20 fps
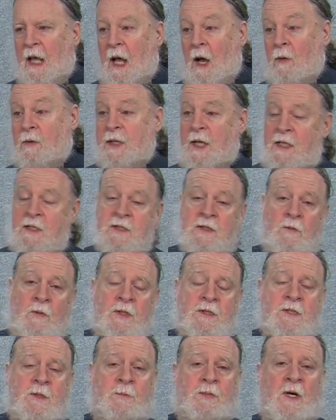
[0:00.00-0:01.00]
Okay, so
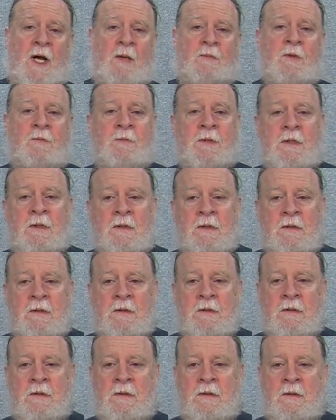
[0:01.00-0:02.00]
what's the problem?
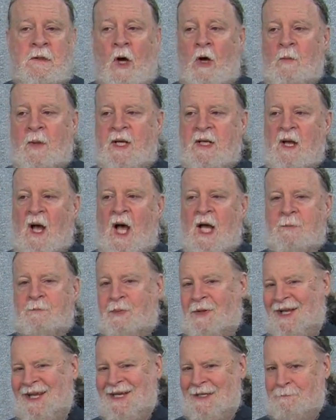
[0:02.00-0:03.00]
Oh my God,
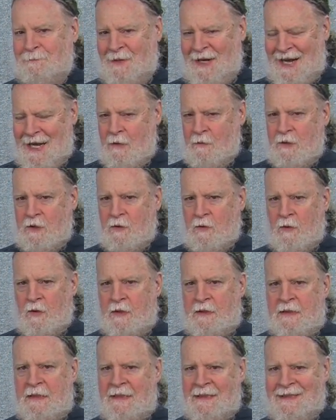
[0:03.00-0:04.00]
Planned
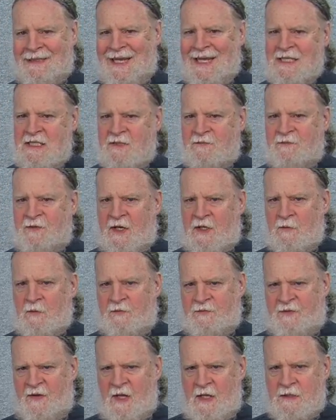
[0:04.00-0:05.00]
Parenthood gets federal
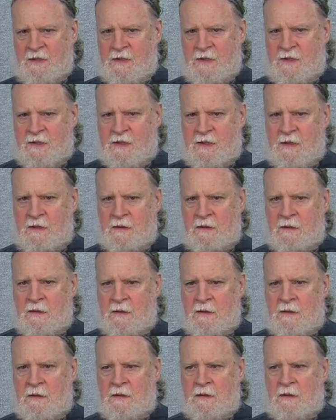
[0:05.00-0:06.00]
funds.
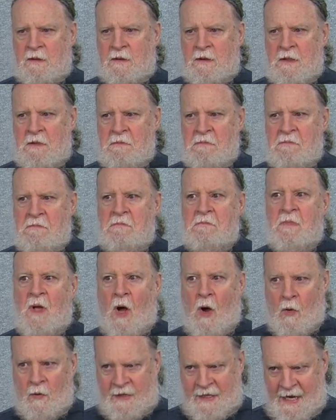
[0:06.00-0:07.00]

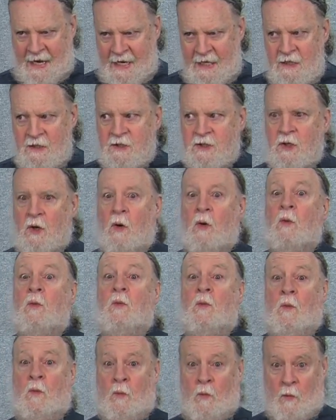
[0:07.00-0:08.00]
Okay, so
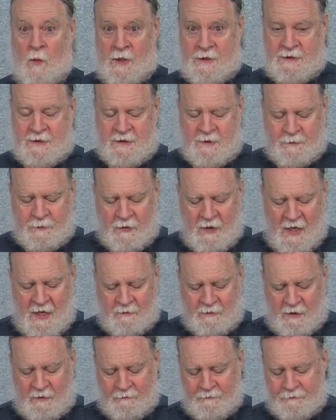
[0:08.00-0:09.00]
what's the
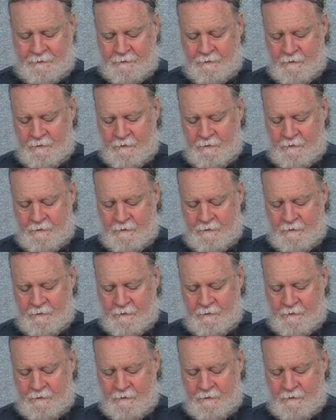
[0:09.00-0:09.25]
problem?